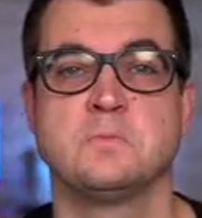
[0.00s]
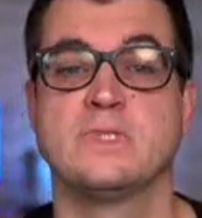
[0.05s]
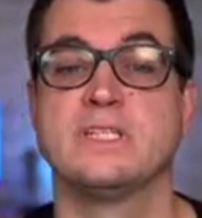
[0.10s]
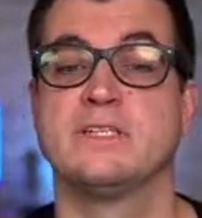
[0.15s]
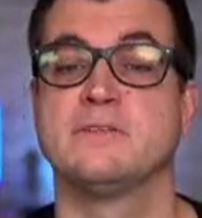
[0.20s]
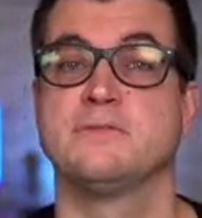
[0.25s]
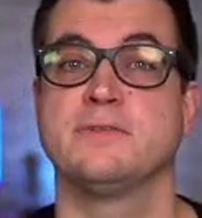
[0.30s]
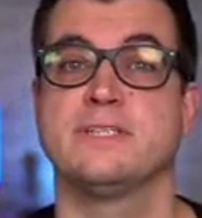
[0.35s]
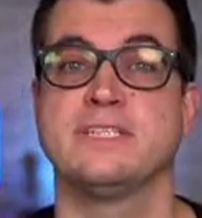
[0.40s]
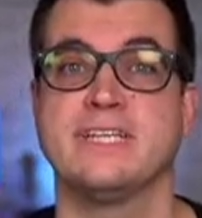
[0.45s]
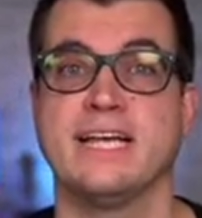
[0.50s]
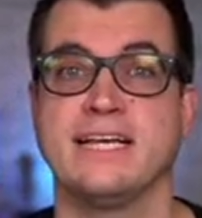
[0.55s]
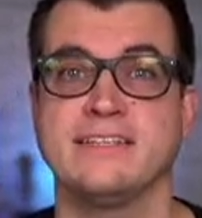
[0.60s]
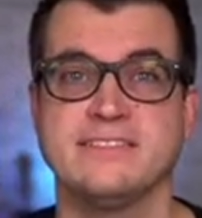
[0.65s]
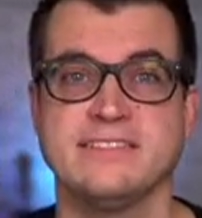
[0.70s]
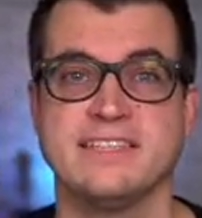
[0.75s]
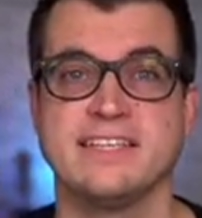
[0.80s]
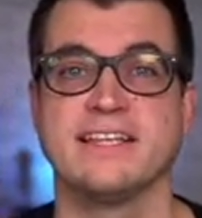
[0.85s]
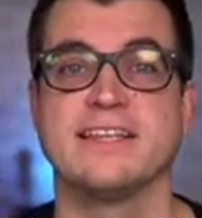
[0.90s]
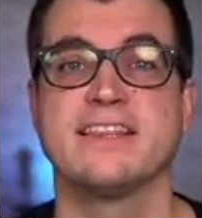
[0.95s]

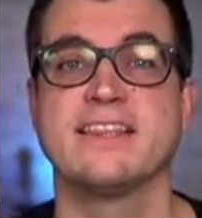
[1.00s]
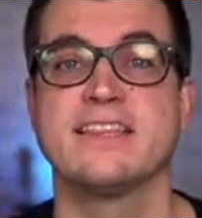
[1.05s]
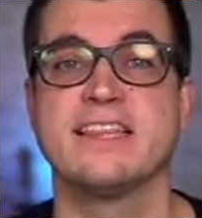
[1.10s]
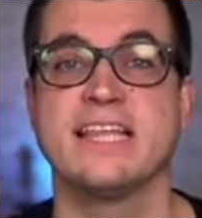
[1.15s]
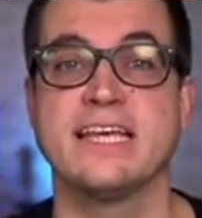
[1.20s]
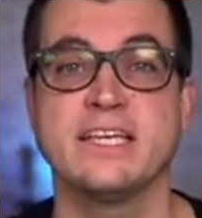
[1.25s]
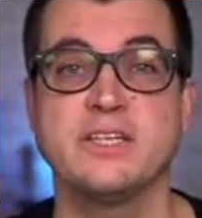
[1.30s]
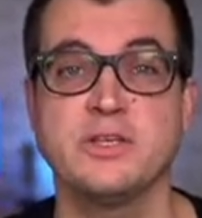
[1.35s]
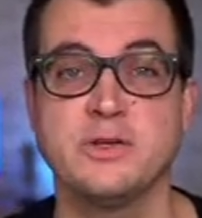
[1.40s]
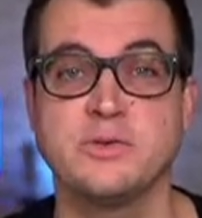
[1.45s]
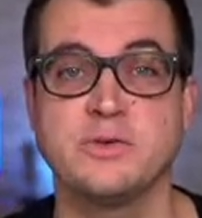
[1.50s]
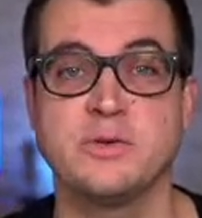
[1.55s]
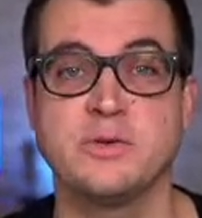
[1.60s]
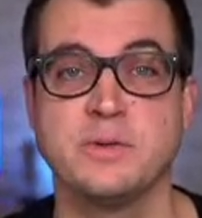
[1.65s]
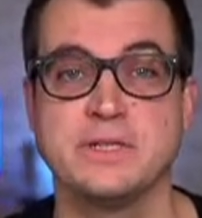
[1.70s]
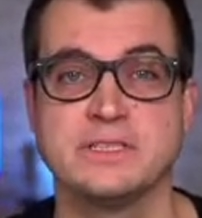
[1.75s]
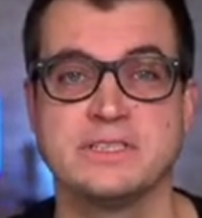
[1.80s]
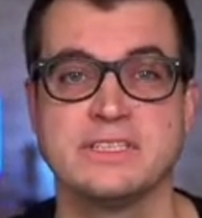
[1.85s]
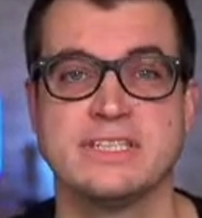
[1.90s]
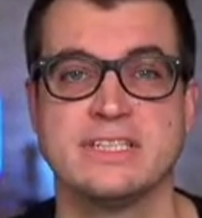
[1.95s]
Fantastic. Thank you so
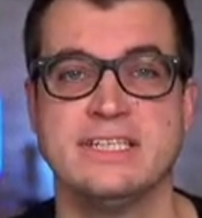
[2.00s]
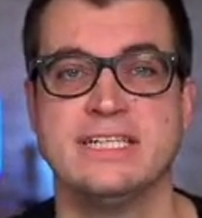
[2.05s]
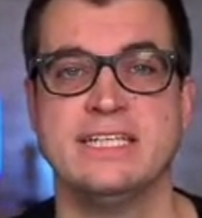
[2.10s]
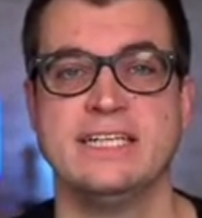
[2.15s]
much.